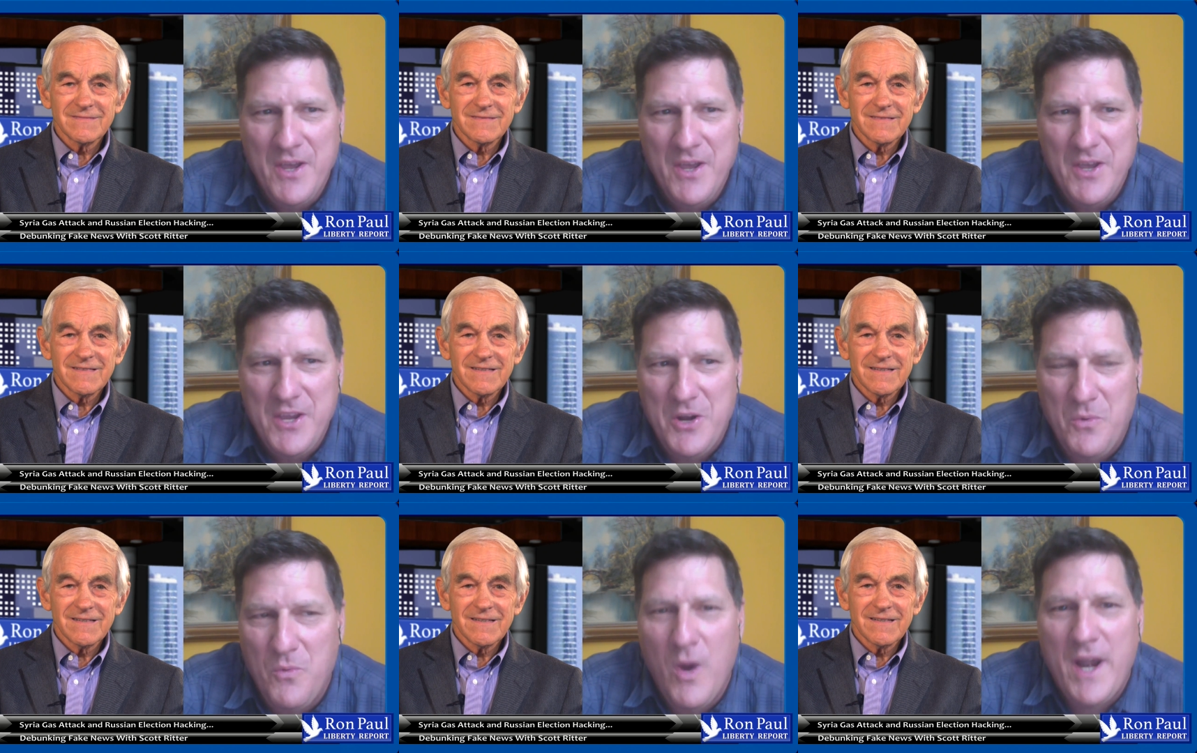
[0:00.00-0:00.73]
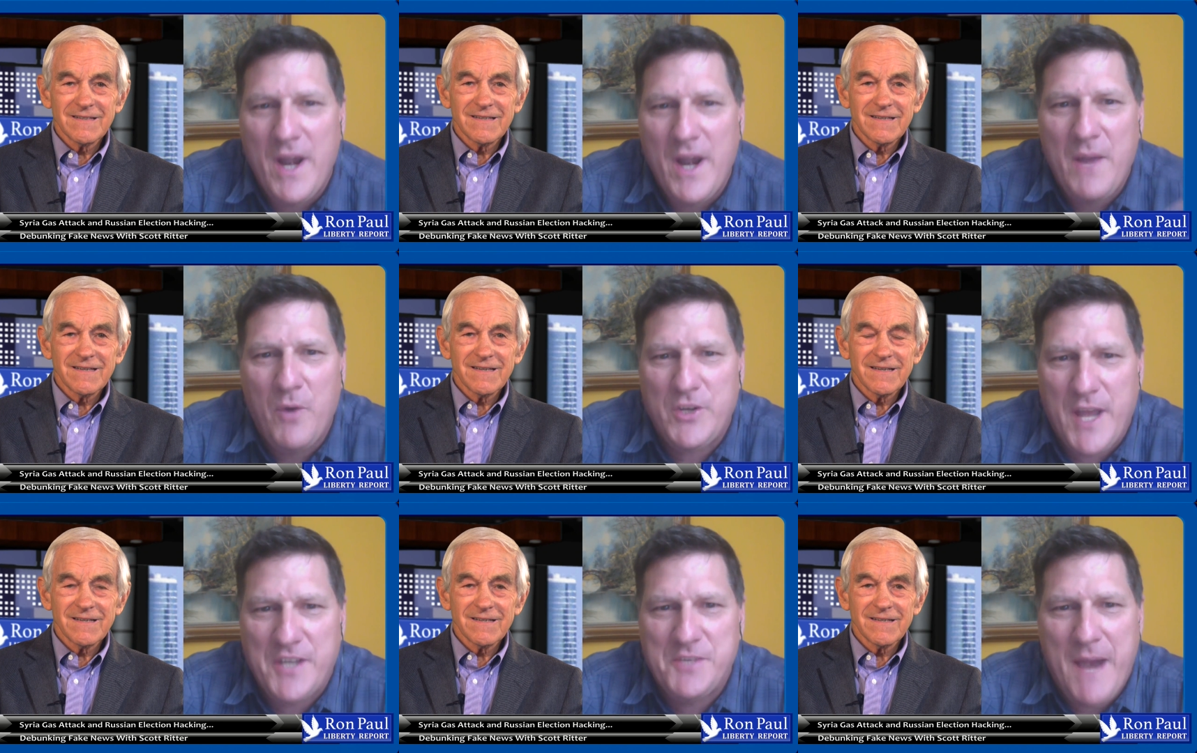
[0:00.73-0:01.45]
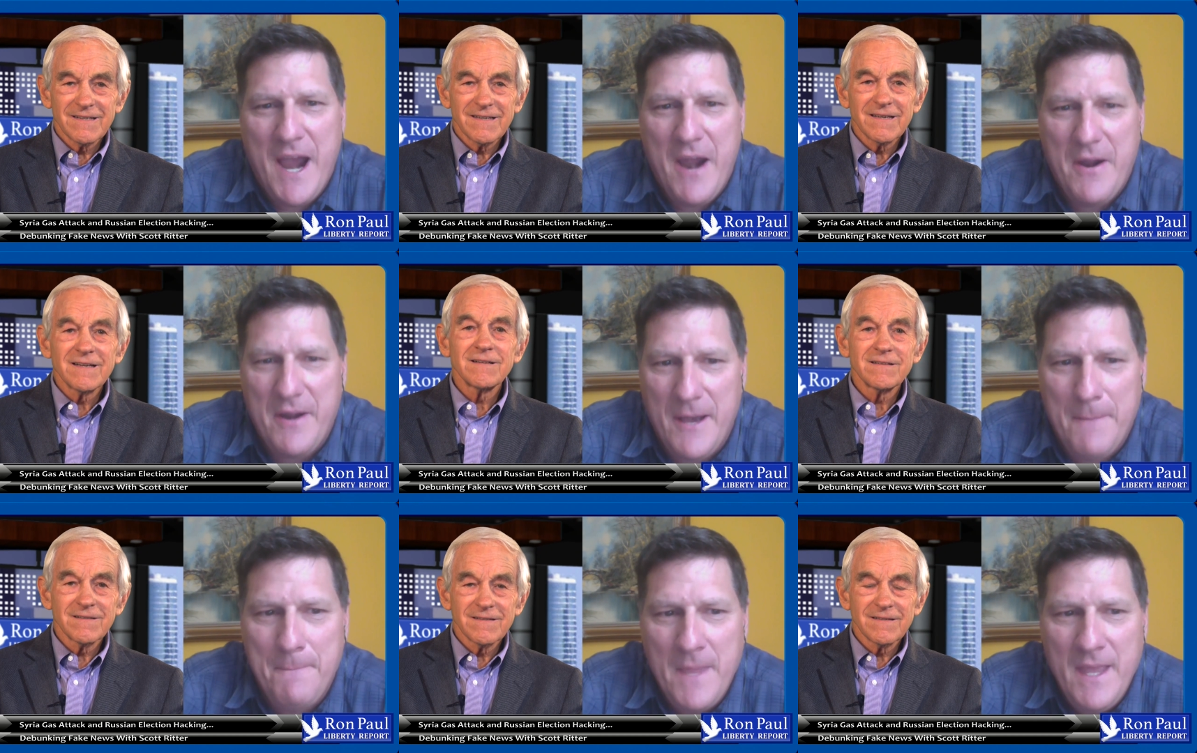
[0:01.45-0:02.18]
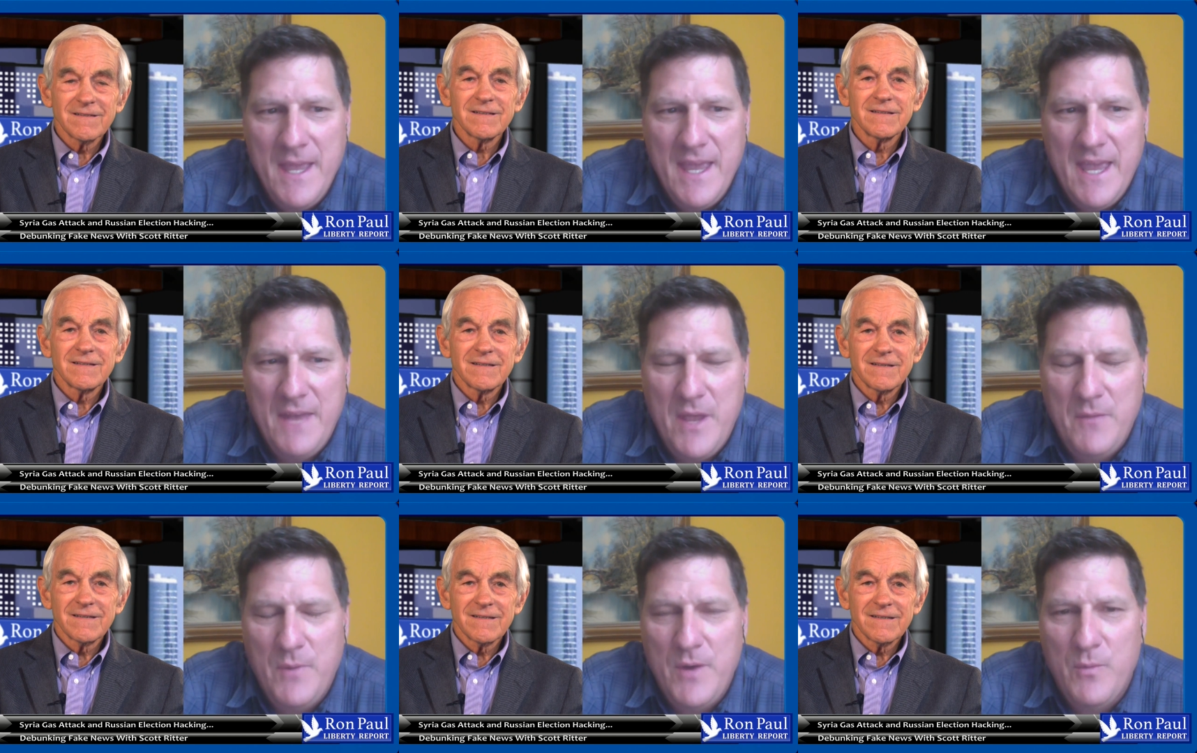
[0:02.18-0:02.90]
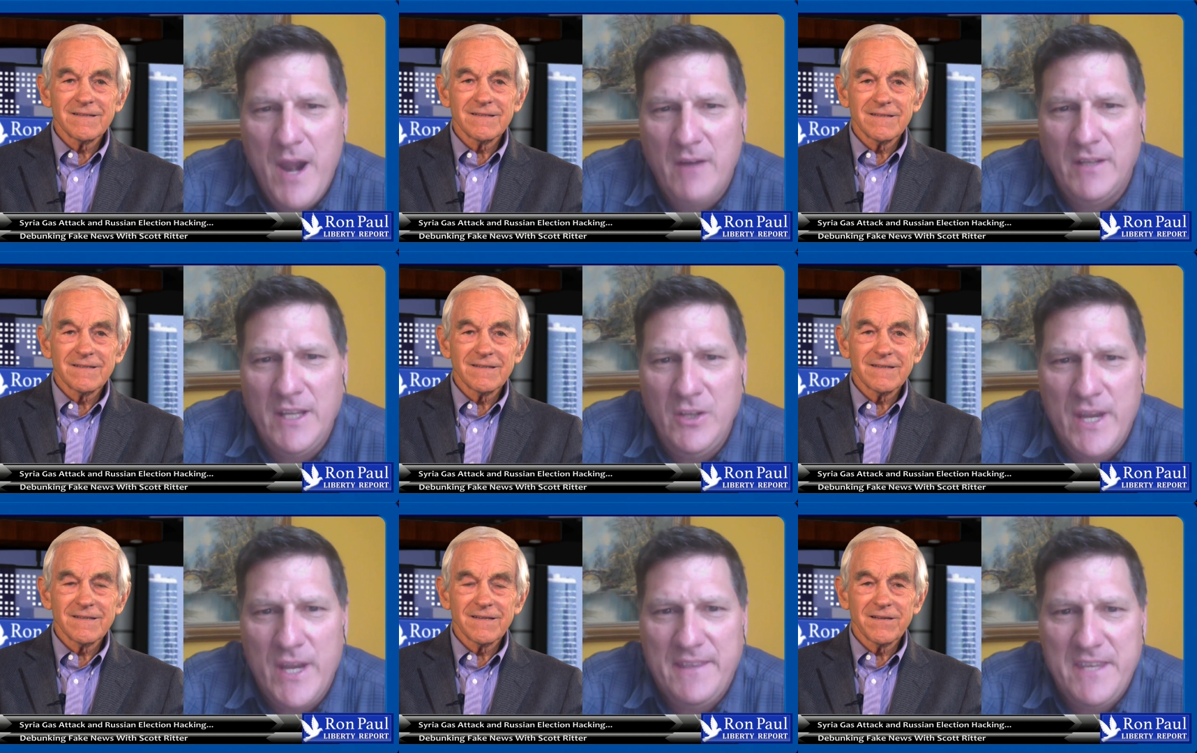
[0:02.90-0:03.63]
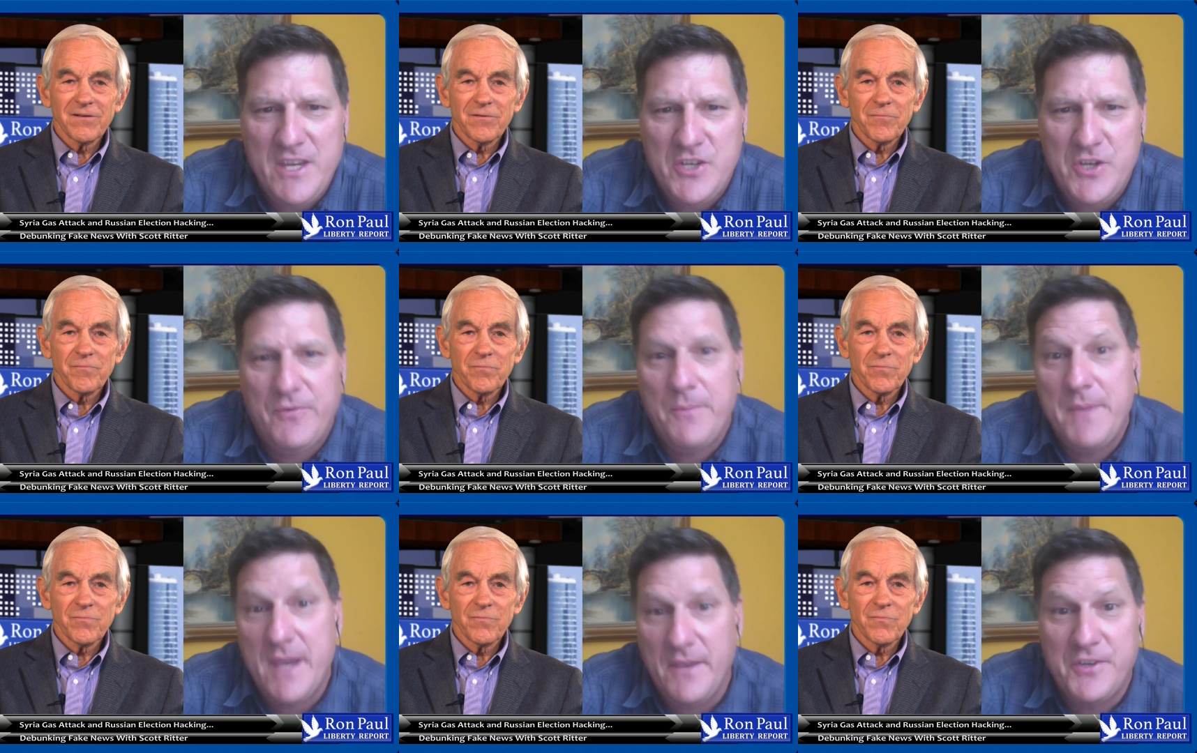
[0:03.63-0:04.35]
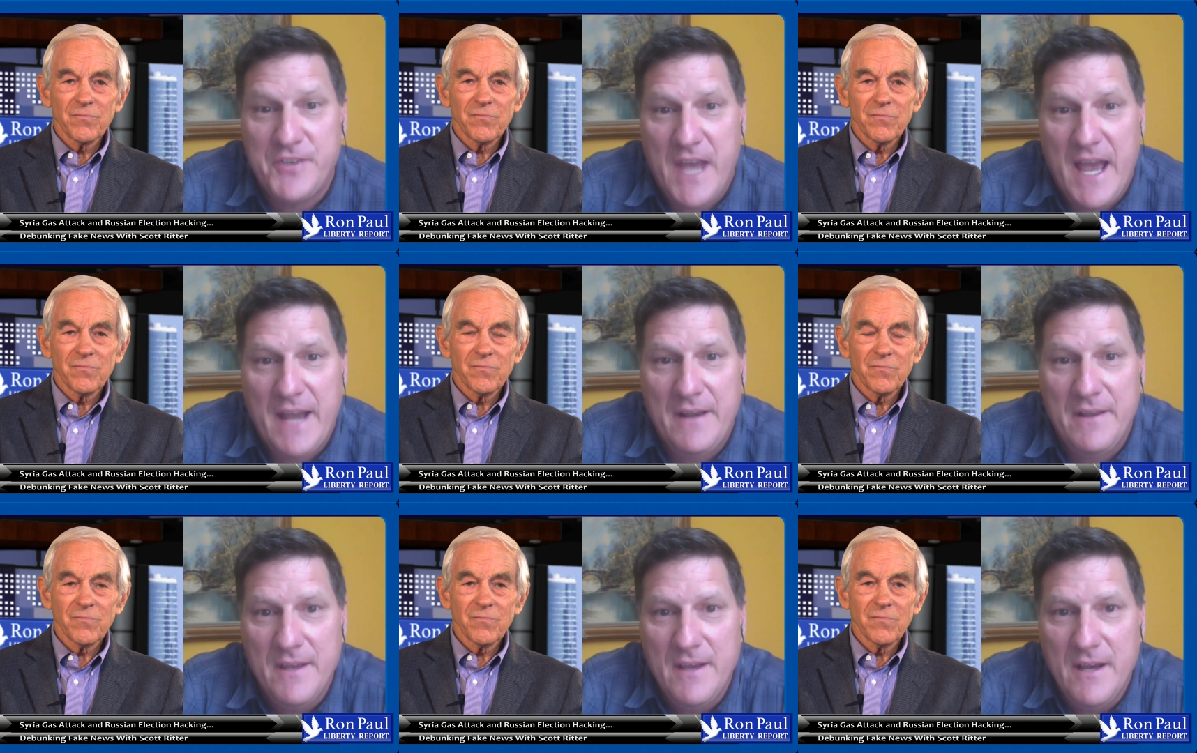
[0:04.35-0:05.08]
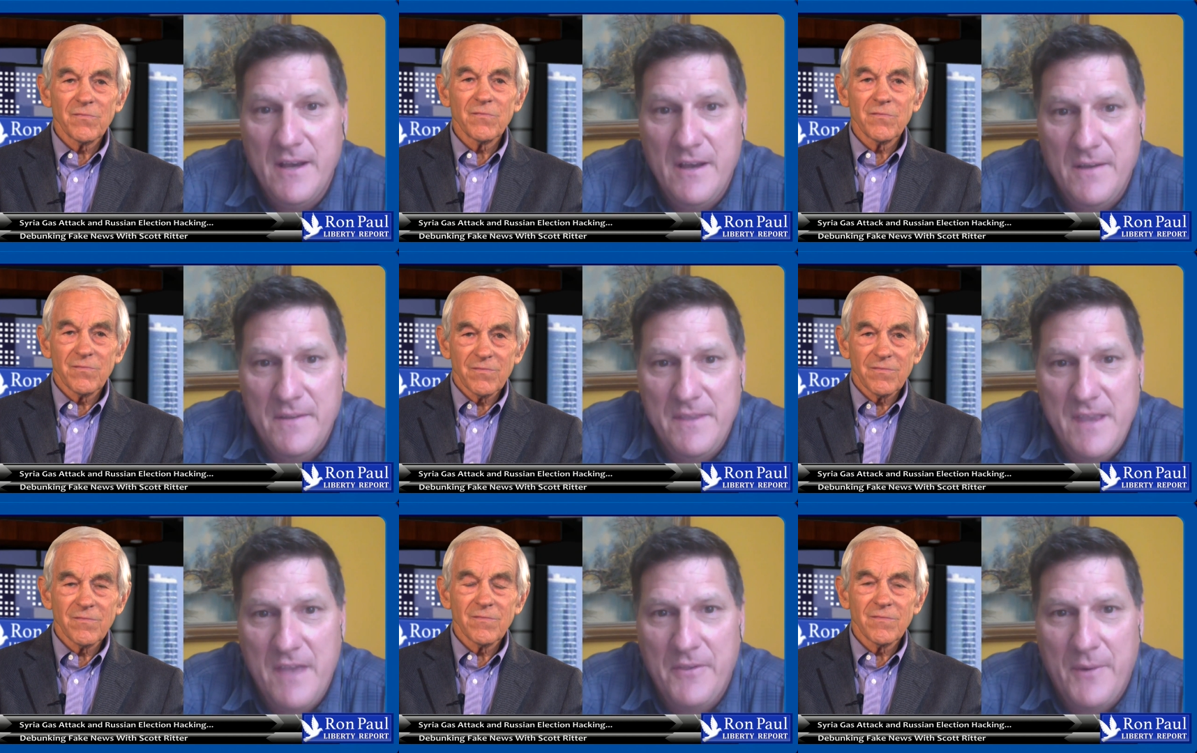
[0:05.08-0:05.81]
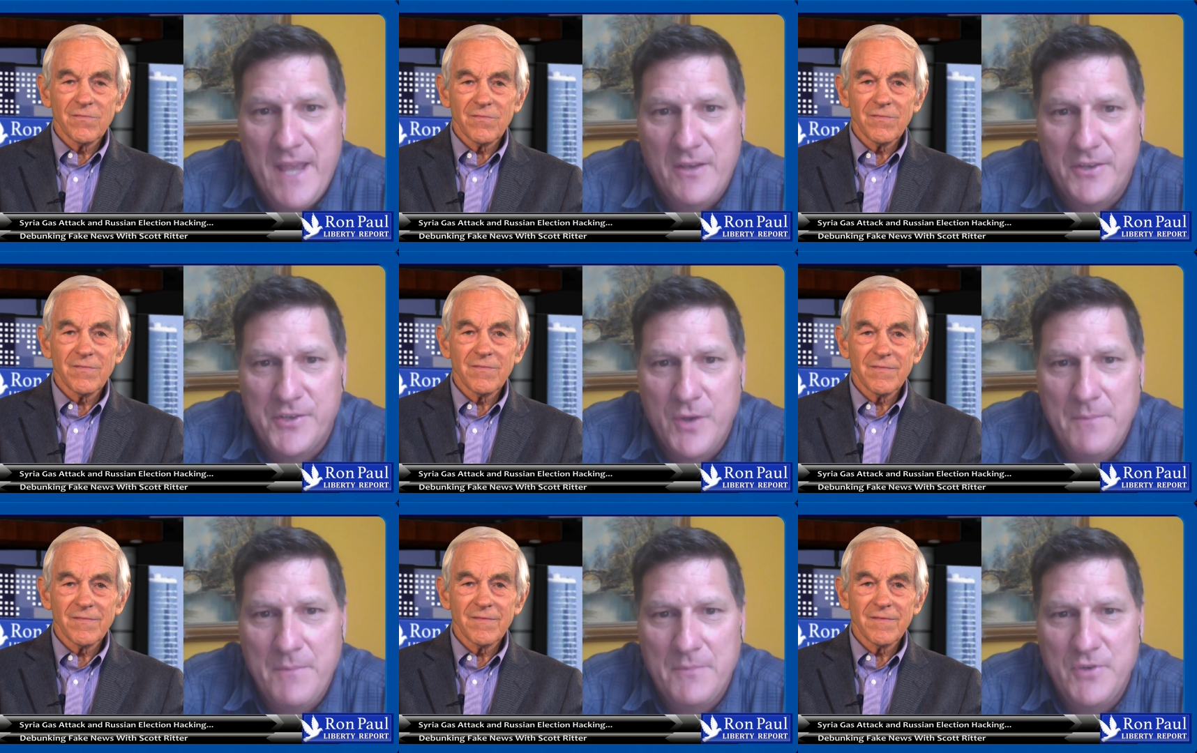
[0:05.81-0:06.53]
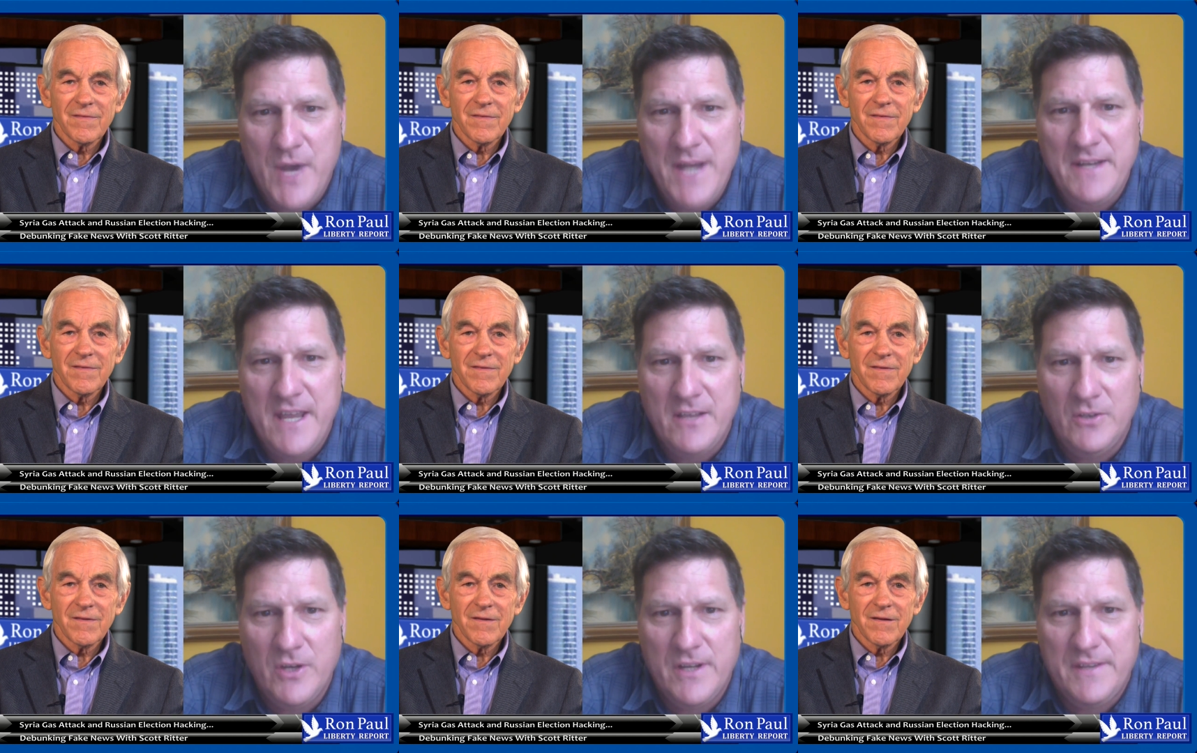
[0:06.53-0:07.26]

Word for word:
Speaker 1: you know, what, what transpired. Um, and, and we rarely look at the issue from the other side, uh, uh, the other angle. So I'm, I'm trying to take a look at